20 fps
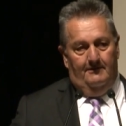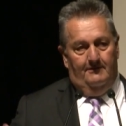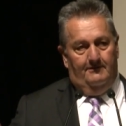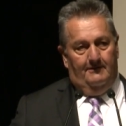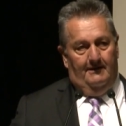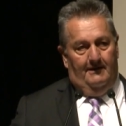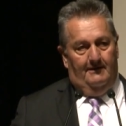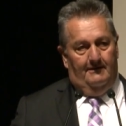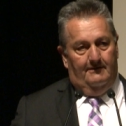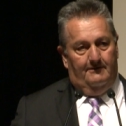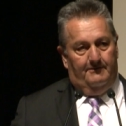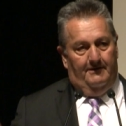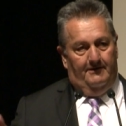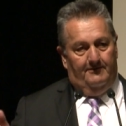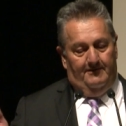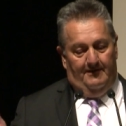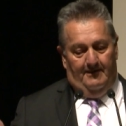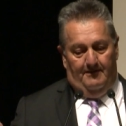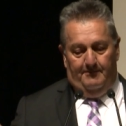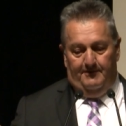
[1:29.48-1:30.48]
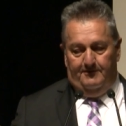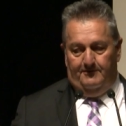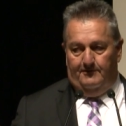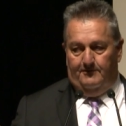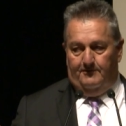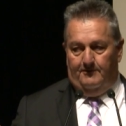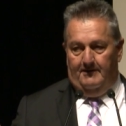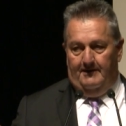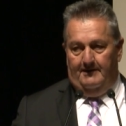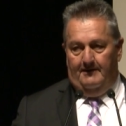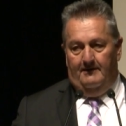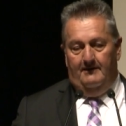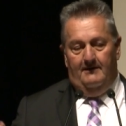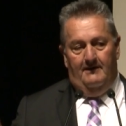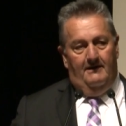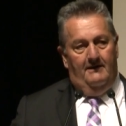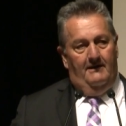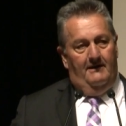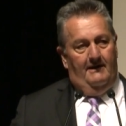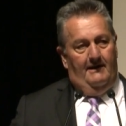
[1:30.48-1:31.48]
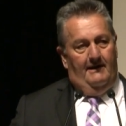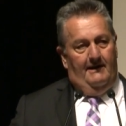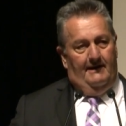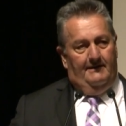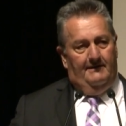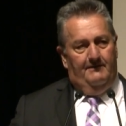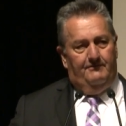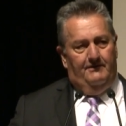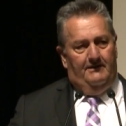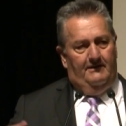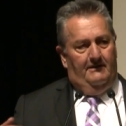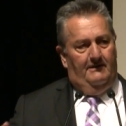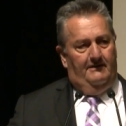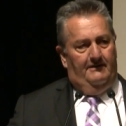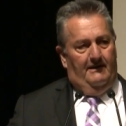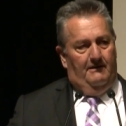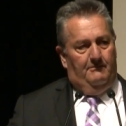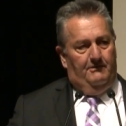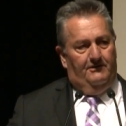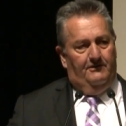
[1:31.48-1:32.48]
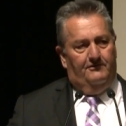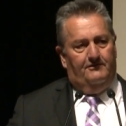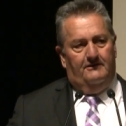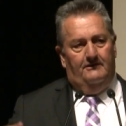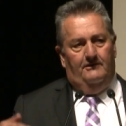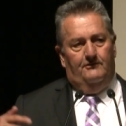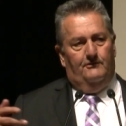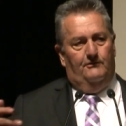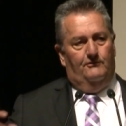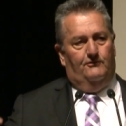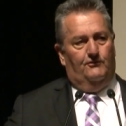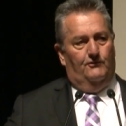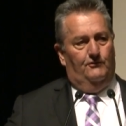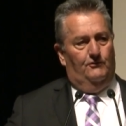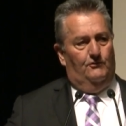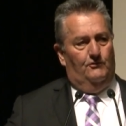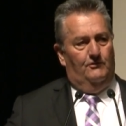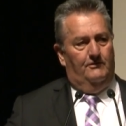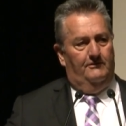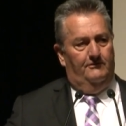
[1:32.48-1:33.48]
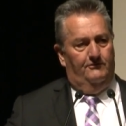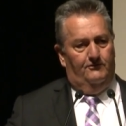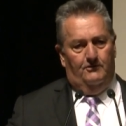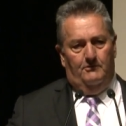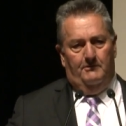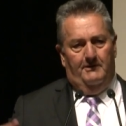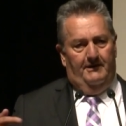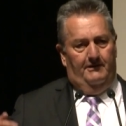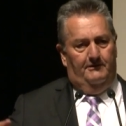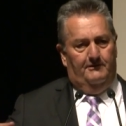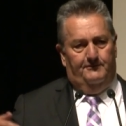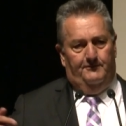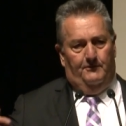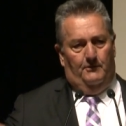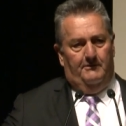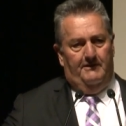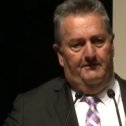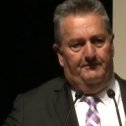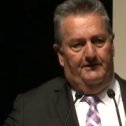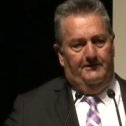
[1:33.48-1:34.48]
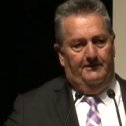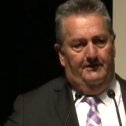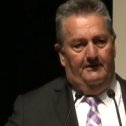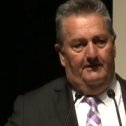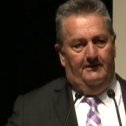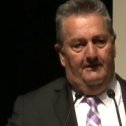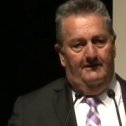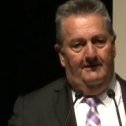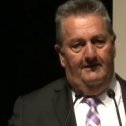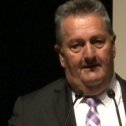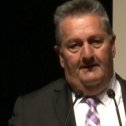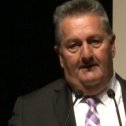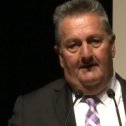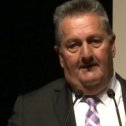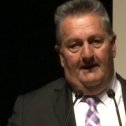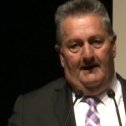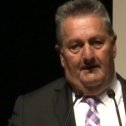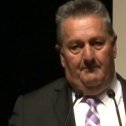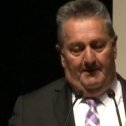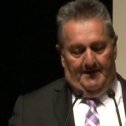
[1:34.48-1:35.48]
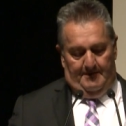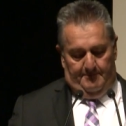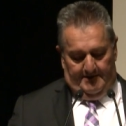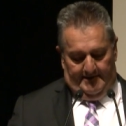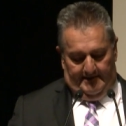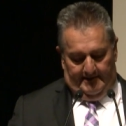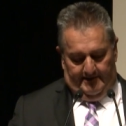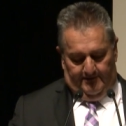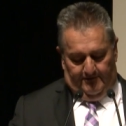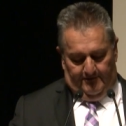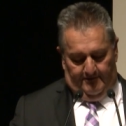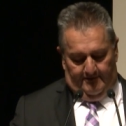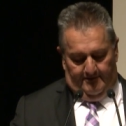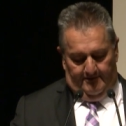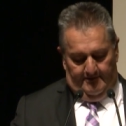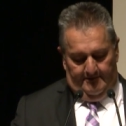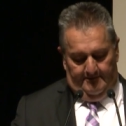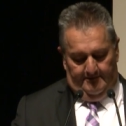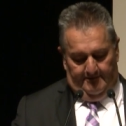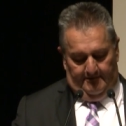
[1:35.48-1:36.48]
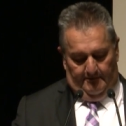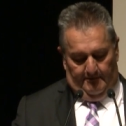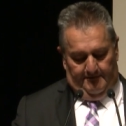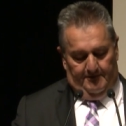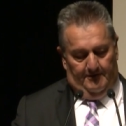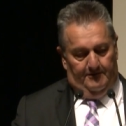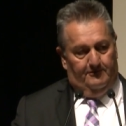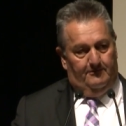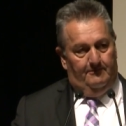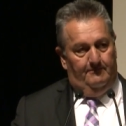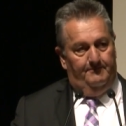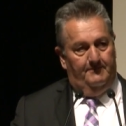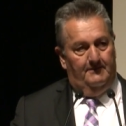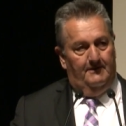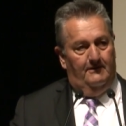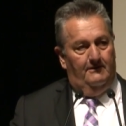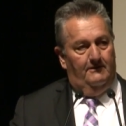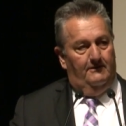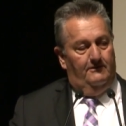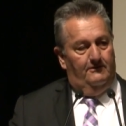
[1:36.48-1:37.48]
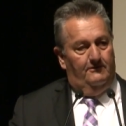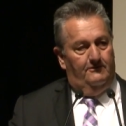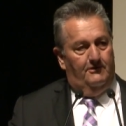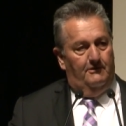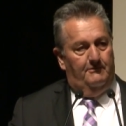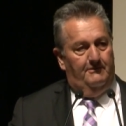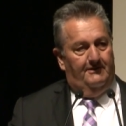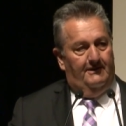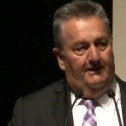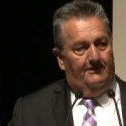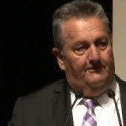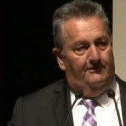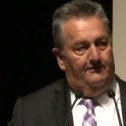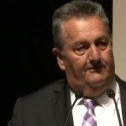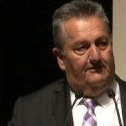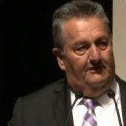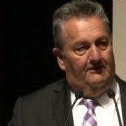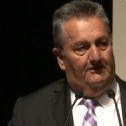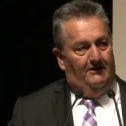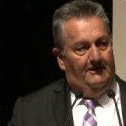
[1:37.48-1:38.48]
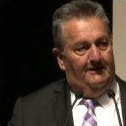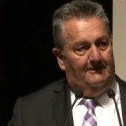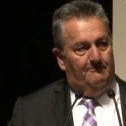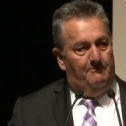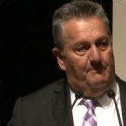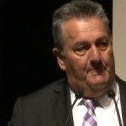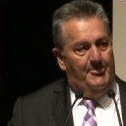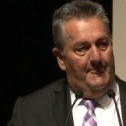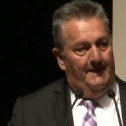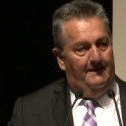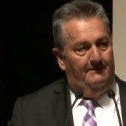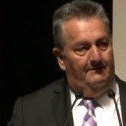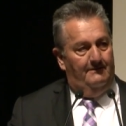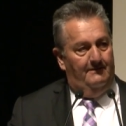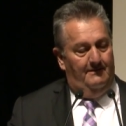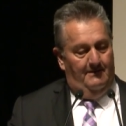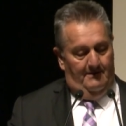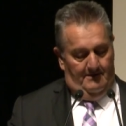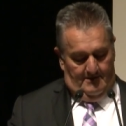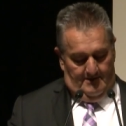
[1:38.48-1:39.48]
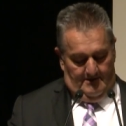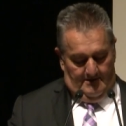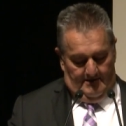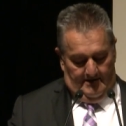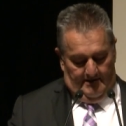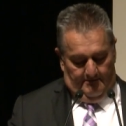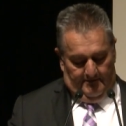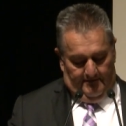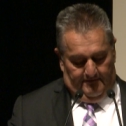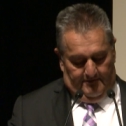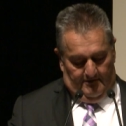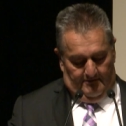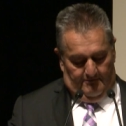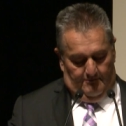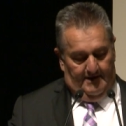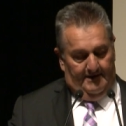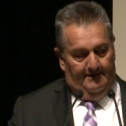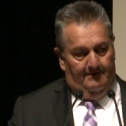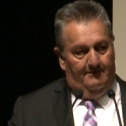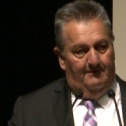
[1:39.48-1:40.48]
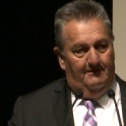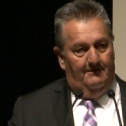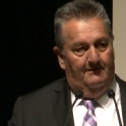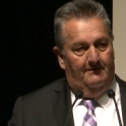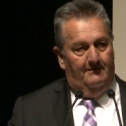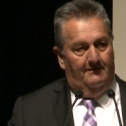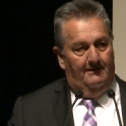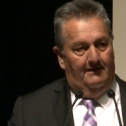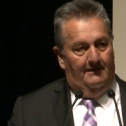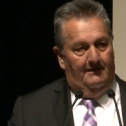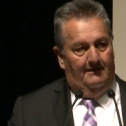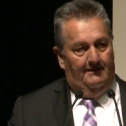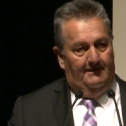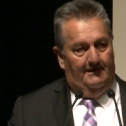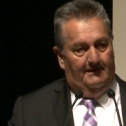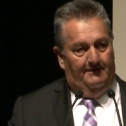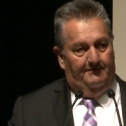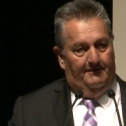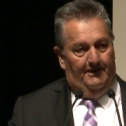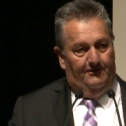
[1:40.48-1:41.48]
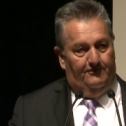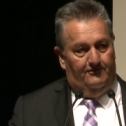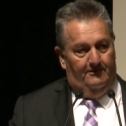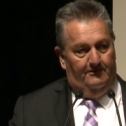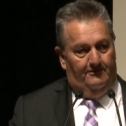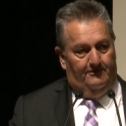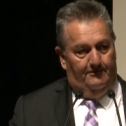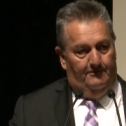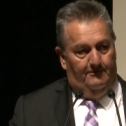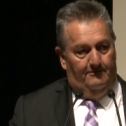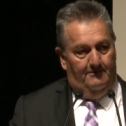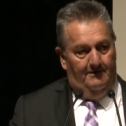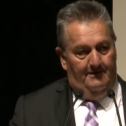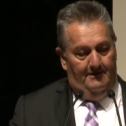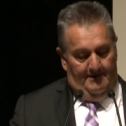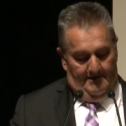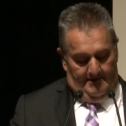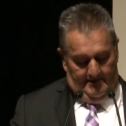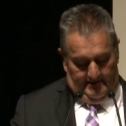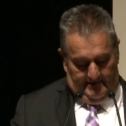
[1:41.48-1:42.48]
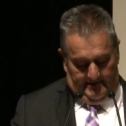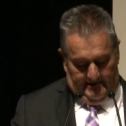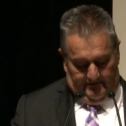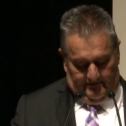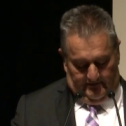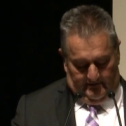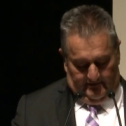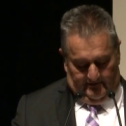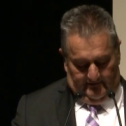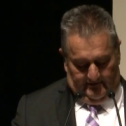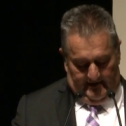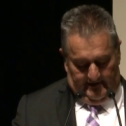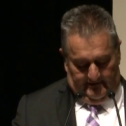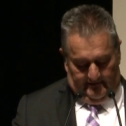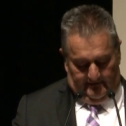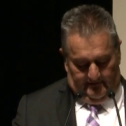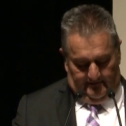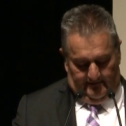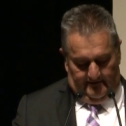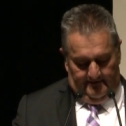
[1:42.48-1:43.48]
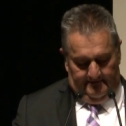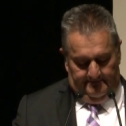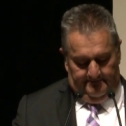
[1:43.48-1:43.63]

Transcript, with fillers: uh, Greg's in Western Australia. And every year now, we're just going to do two, two of those four every year, and maybe a legend. So we've got two inductions tonight, and we've got one uh, elevation to legend status.